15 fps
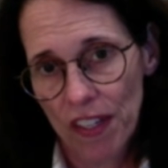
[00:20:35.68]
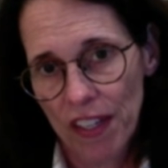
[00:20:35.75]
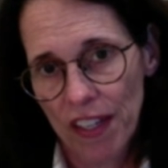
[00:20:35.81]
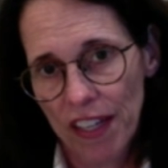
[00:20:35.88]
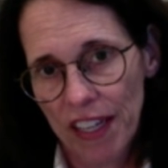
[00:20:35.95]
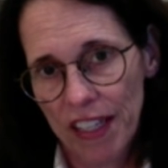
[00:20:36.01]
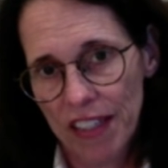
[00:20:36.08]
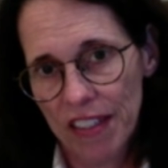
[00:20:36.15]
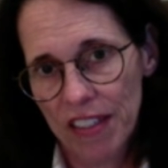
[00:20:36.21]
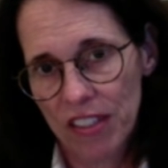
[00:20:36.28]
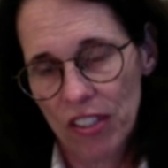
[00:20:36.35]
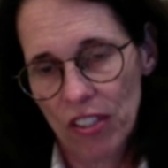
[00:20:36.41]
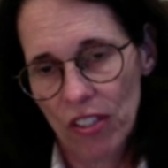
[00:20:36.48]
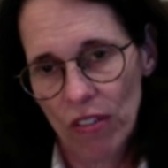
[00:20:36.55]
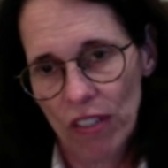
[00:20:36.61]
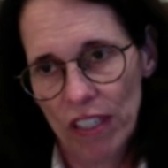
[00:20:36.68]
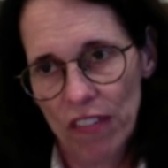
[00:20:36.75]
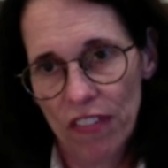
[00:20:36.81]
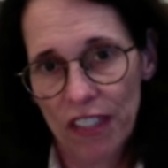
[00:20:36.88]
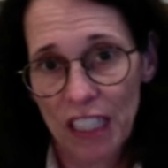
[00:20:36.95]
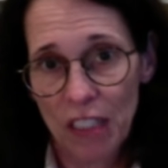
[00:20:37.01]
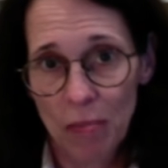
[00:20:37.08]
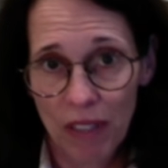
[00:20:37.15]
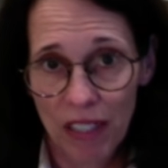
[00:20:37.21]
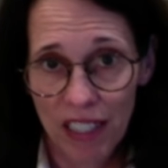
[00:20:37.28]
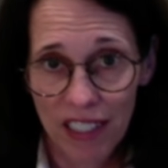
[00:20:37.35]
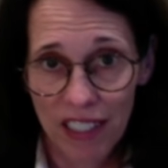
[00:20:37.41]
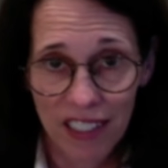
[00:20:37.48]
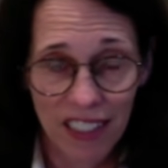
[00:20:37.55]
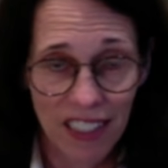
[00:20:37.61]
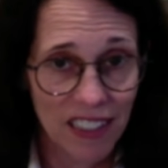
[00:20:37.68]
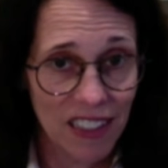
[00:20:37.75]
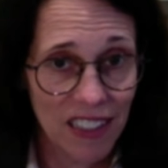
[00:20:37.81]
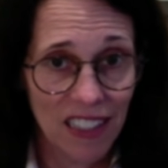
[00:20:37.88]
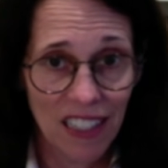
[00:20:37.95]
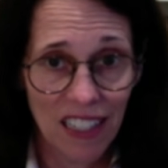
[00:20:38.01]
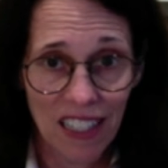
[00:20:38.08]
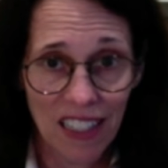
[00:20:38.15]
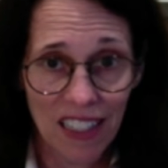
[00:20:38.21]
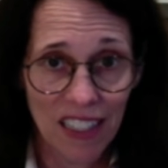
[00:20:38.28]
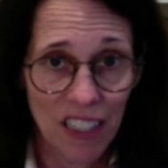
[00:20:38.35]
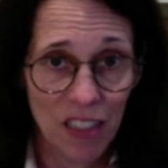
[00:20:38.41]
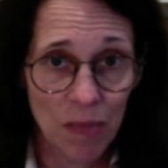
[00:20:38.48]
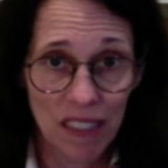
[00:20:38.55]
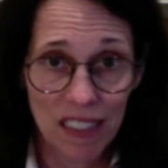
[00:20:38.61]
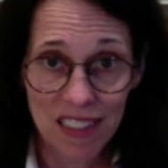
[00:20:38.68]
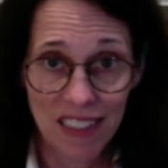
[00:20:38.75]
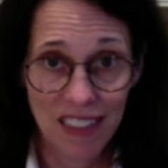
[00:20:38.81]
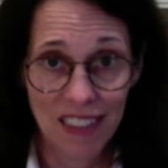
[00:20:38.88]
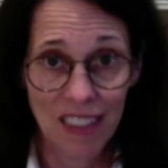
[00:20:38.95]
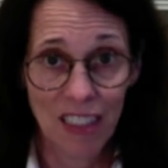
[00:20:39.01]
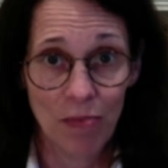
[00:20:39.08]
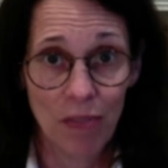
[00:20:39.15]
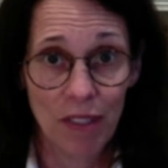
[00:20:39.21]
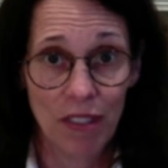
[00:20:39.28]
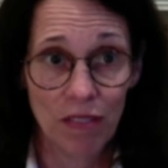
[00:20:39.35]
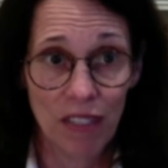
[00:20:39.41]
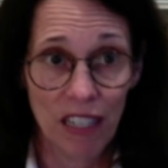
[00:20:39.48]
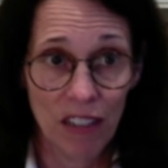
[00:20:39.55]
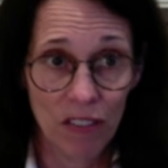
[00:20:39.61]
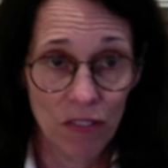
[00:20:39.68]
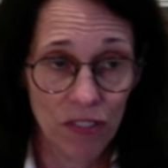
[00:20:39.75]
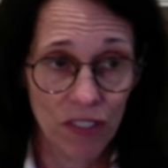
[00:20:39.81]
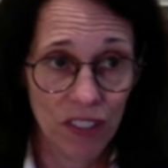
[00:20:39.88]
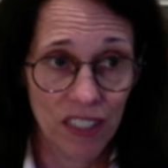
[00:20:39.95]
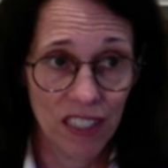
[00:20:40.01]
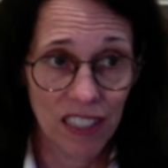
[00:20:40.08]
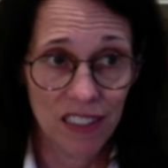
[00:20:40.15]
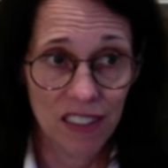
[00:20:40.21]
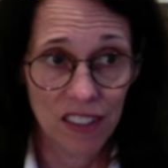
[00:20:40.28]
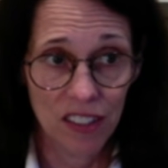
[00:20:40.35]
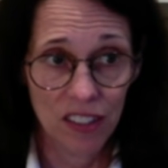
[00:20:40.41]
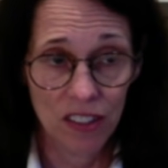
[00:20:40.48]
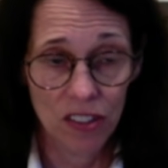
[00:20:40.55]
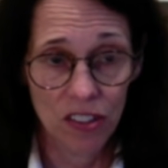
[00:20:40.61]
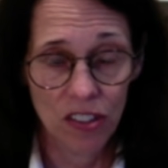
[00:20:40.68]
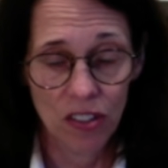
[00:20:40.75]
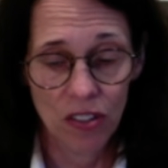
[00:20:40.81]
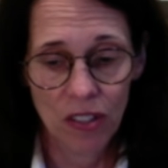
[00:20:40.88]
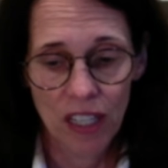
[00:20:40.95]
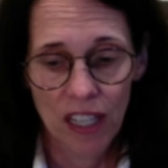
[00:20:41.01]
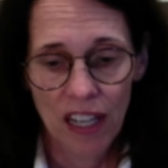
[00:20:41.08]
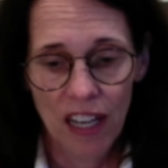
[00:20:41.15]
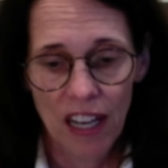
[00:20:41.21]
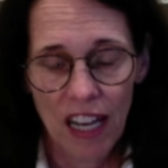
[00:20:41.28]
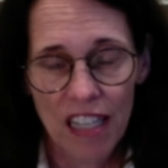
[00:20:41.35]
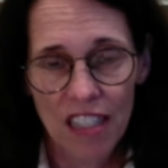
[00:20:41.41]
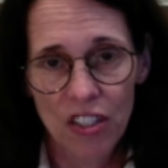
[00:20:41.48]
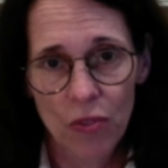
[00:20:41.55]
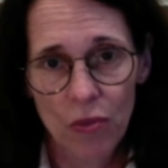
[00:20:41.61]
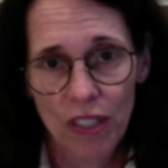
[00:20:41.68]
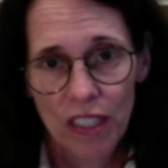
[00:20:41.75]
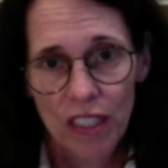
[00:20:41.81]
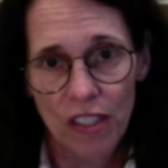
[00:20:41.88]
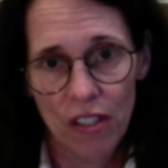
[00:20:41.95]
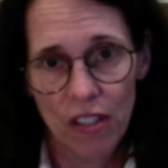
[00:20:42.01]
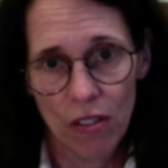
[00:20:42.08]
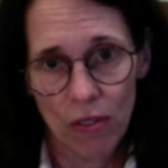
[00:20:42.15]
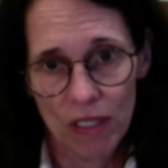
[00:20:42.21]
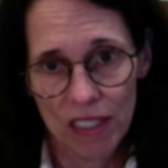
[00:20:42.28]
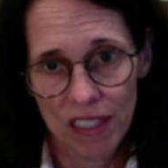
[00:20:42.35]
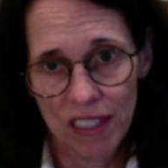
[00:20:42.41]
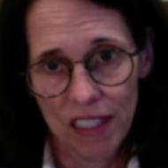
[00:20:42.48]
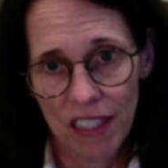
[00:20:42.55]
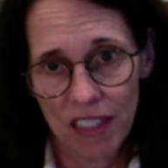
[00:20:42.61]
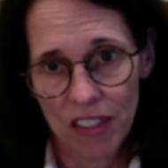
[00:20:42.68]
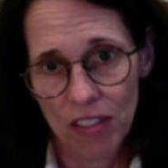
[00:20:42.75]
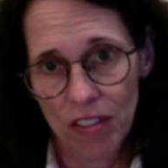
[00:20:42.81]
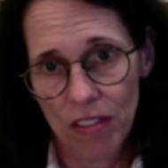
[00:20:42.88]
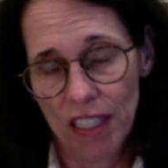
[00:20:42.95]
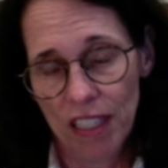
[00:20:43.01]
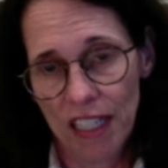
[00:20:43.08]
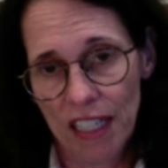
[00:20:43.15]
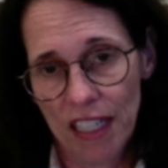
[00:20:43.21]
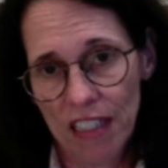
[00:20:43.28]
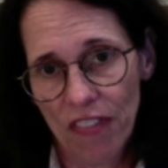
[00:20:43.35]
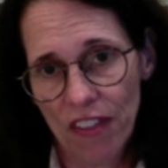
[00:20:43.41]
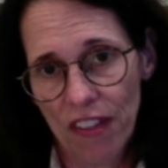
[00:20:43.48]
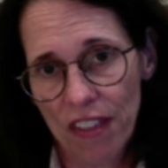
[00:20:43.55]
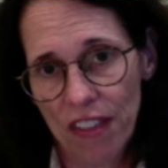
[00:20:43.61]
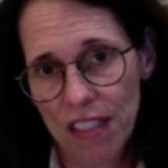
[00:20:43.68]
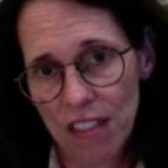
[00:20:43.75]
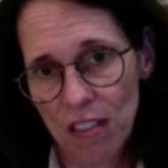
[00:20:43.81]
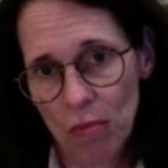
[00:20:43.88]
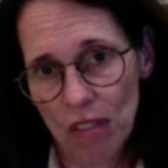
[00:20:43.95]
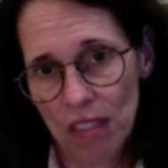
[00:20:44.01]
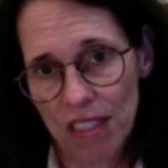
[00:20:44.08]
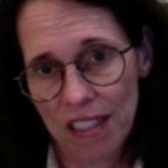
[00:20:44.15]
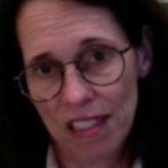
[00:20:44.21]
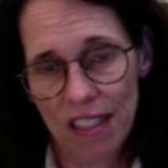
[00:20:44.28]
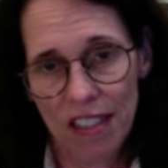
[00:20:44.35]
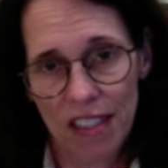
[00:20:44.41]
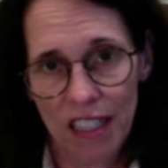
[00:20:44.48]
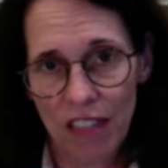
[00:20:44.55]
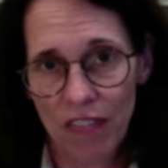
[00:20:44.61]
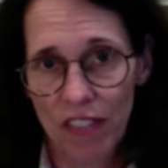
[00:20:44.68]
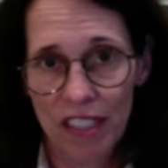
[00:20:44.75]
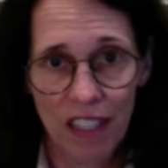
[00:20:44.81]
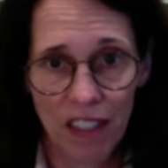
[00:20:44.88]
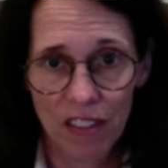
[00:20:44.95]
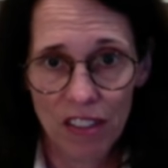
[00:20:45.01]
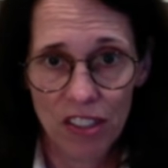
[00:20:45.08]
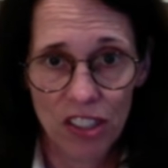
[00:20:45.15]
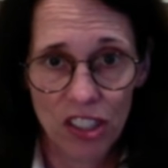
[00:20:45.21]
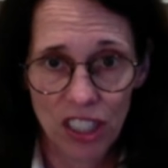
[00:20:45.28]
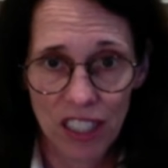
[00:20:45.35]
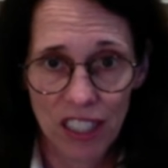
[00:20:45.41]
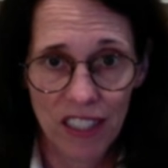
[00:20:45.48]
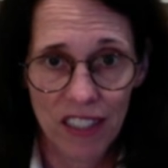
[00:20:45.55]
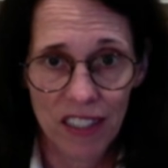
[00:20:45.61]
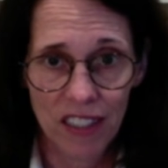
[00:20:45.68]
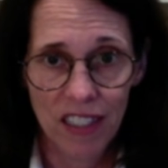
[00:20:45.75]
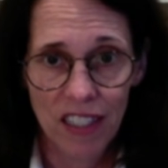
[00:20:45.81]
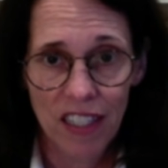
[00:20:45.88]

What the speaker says: And so if anybody, and again, because this is going to be around for the next year or so, I just want to know as a doctor. And if I think someone's sick, then every day I'll just check in.